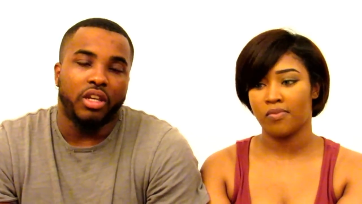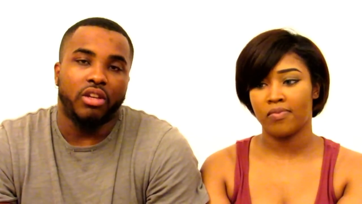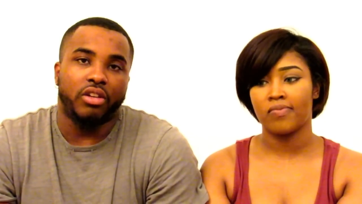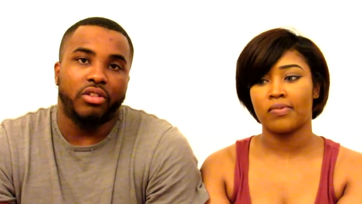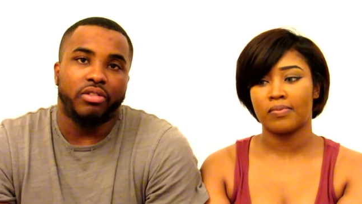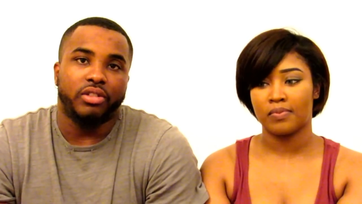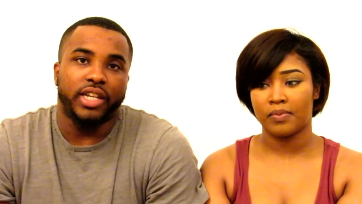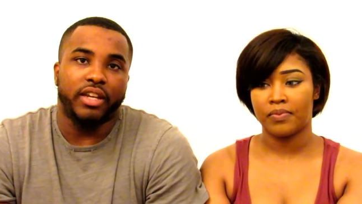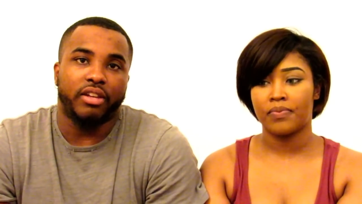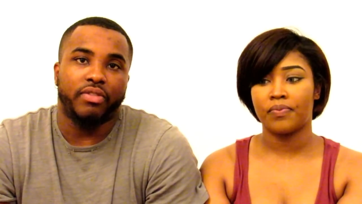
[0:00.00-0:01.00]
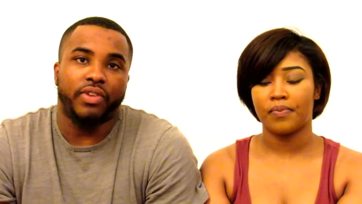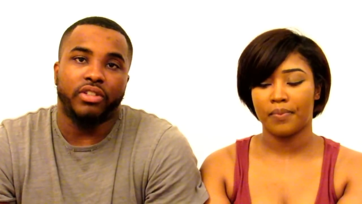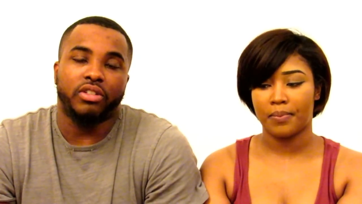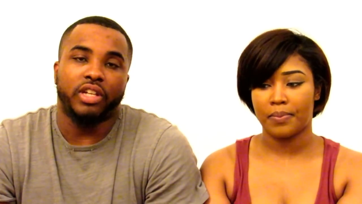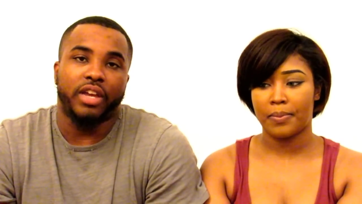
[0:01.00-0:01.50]
Speaker 1: you know, that can
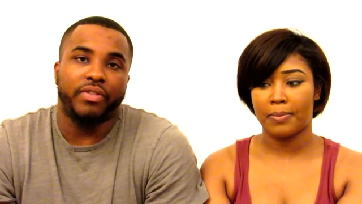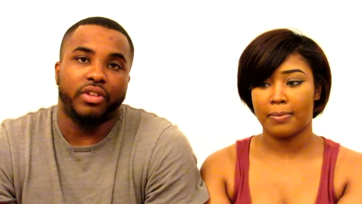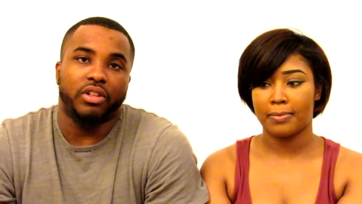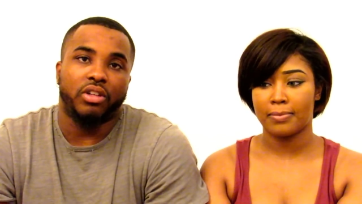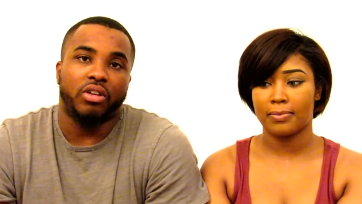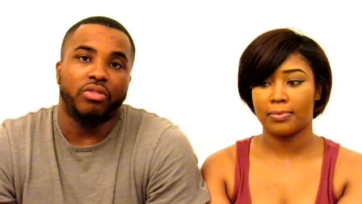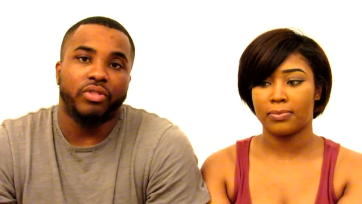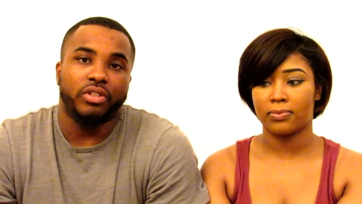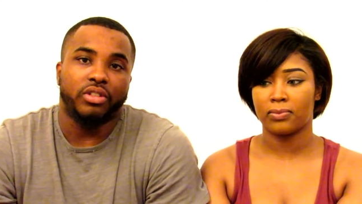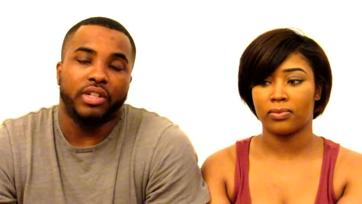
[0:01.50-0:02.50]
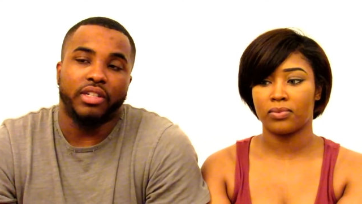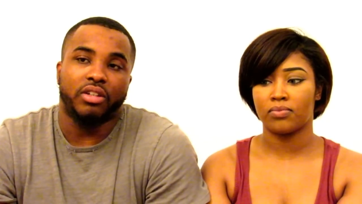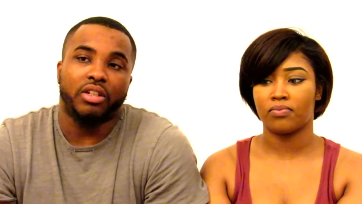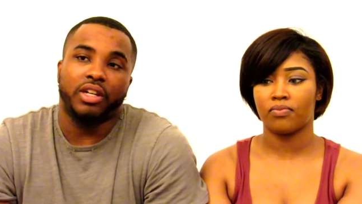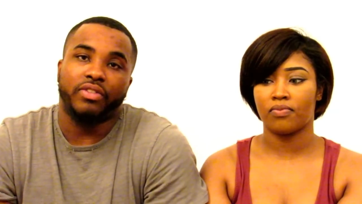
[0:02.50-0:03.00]
affect your life in the long run. So that's
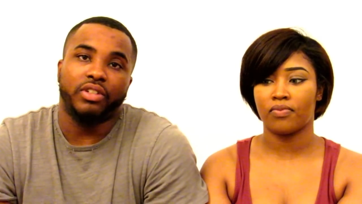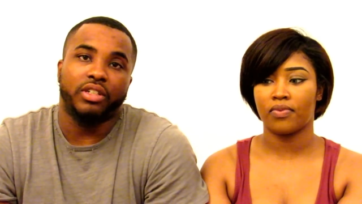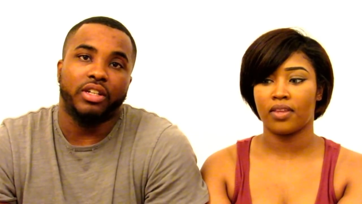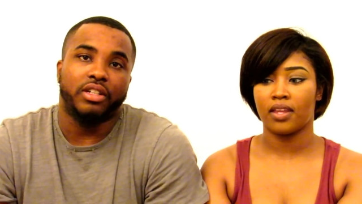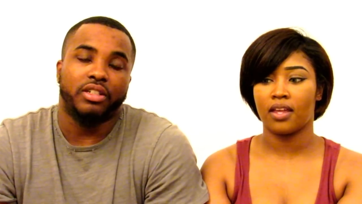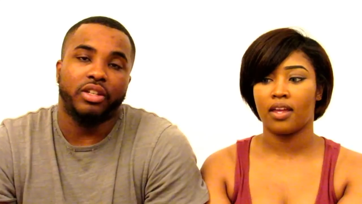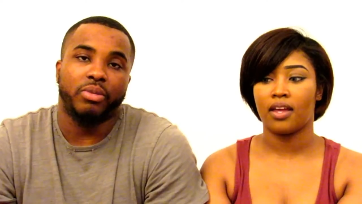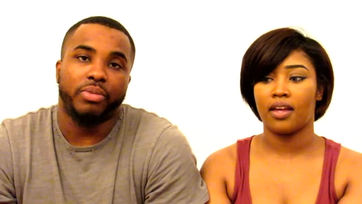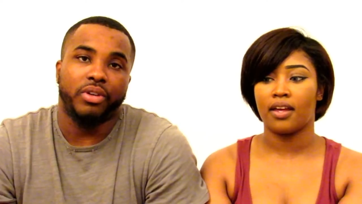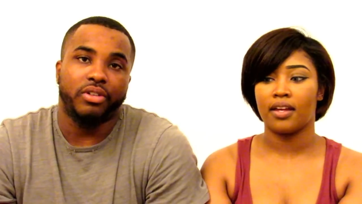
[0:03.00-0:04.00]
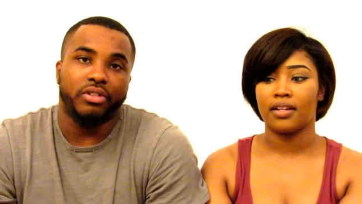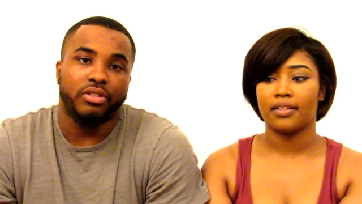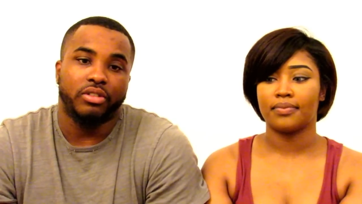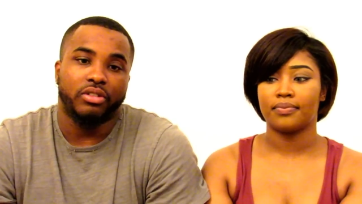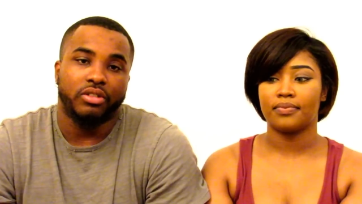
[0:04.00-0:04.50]
all I really got to say.
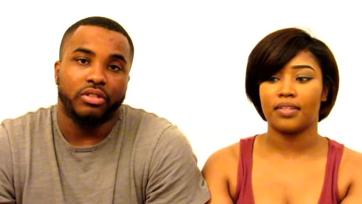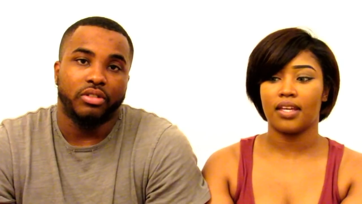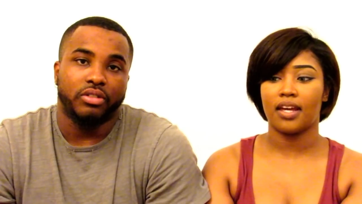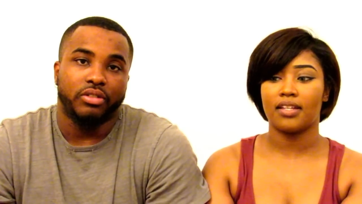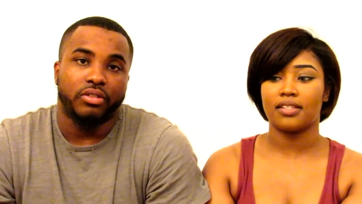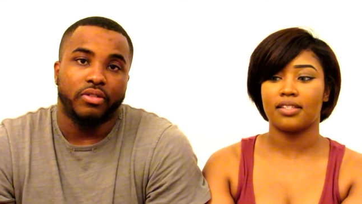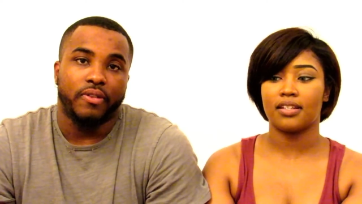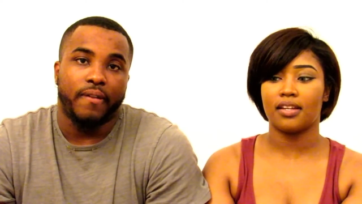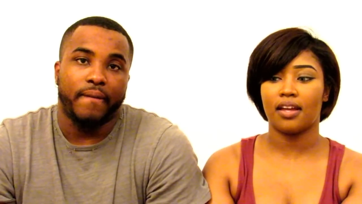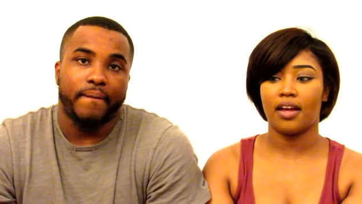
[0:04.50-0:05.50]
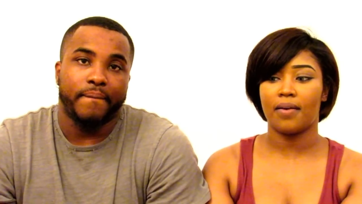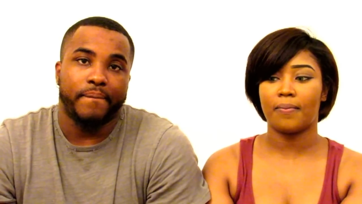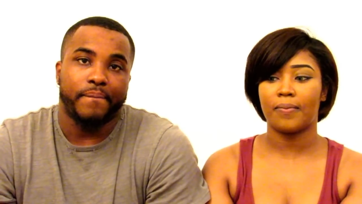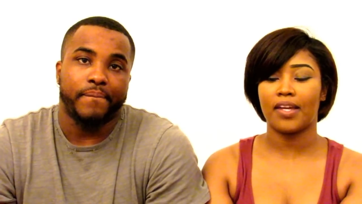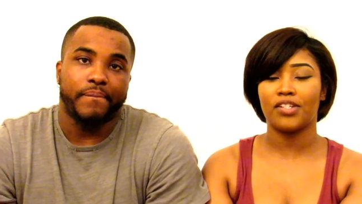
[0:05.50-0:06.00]
Speaker 2: Yes. Um,
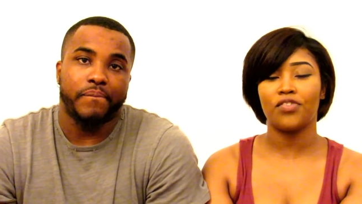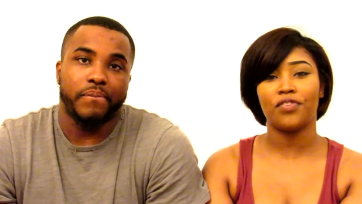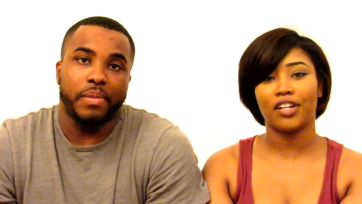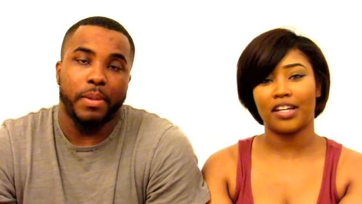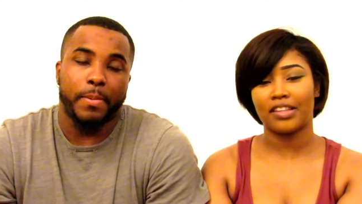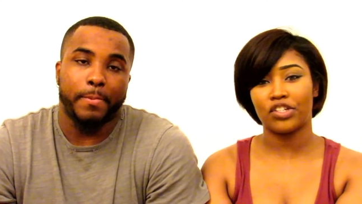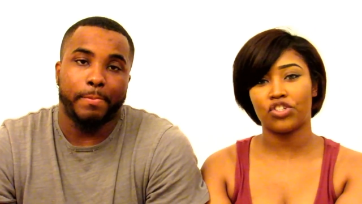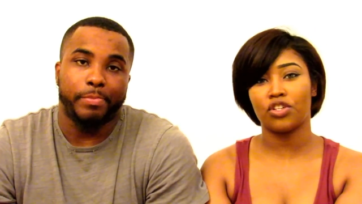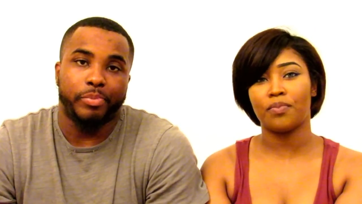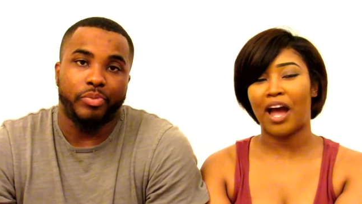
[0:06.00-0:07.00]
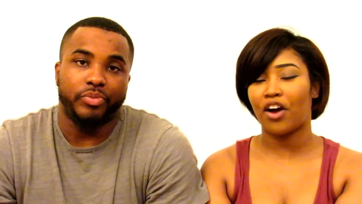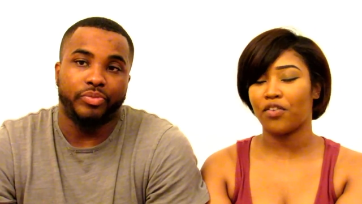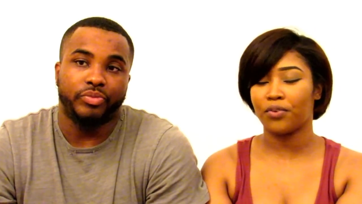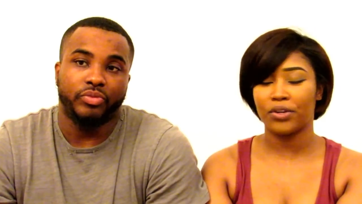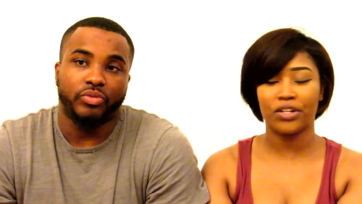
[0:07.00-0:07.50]
and don't forget that your
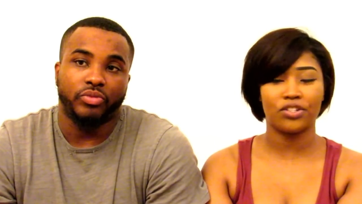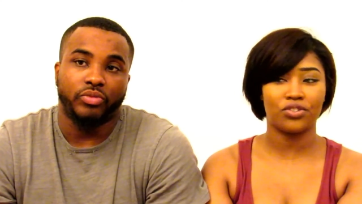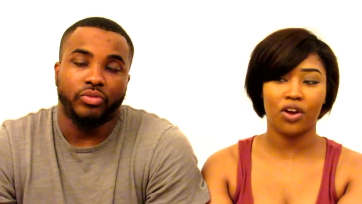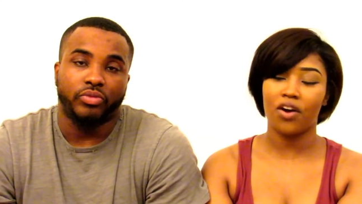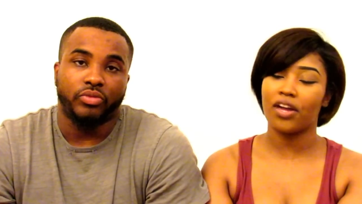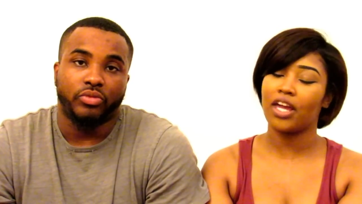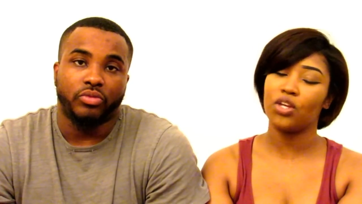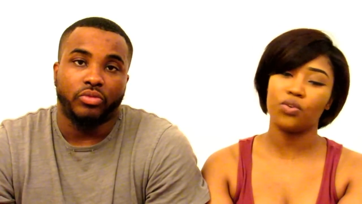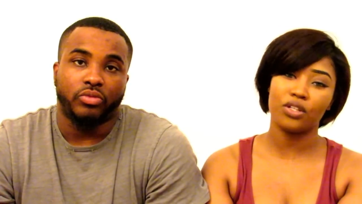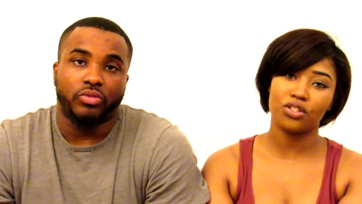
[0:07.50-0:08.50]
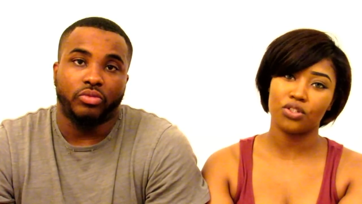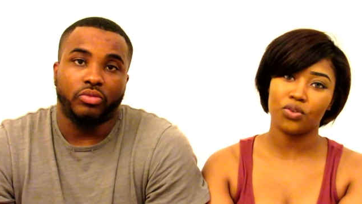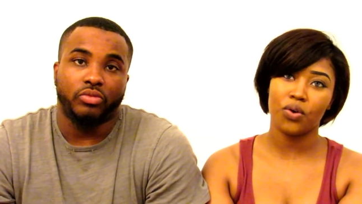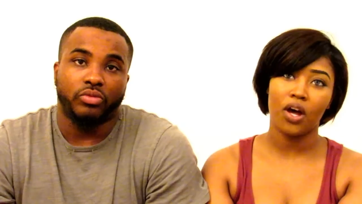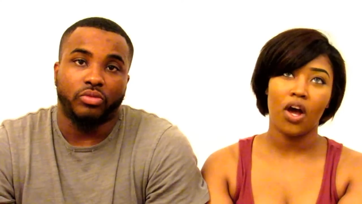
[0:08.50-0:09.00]
house you your strong
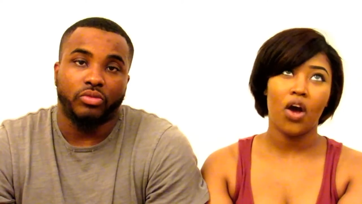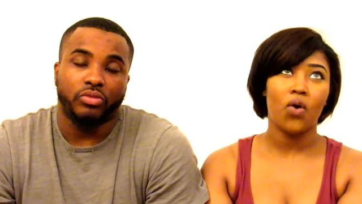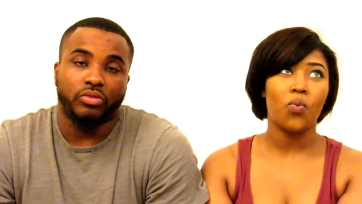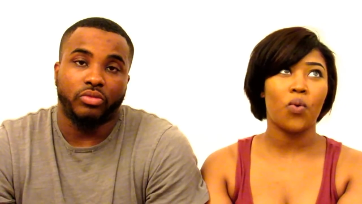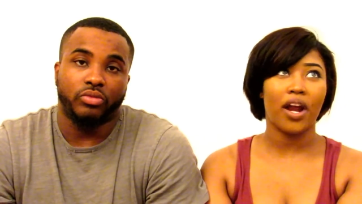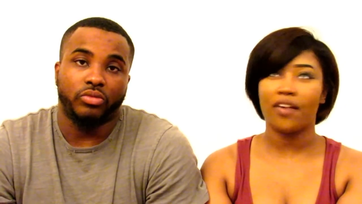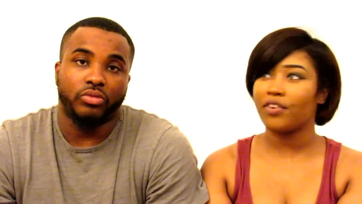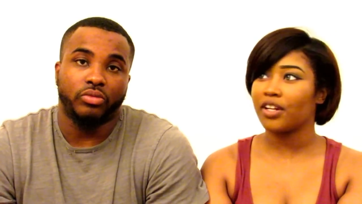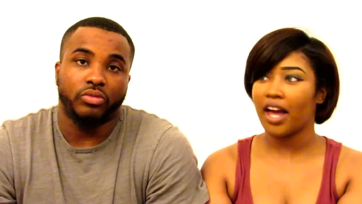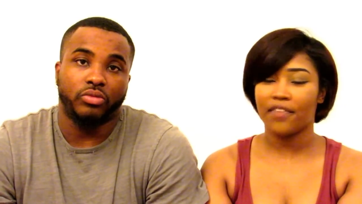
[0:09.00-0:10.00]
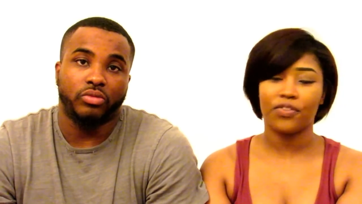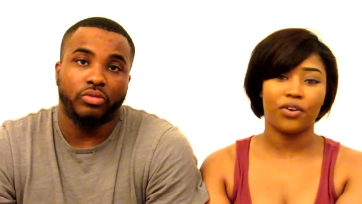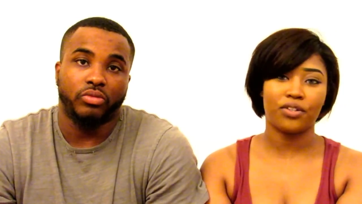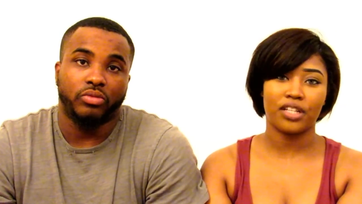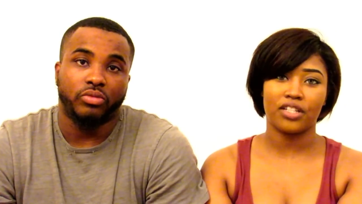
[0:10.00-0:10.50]
whatever life
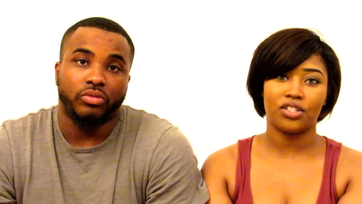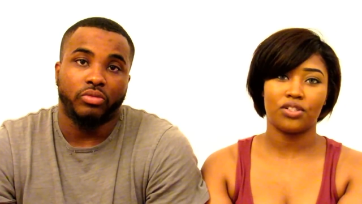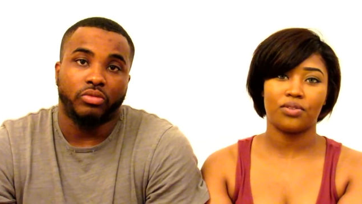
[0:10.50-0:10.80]
throws at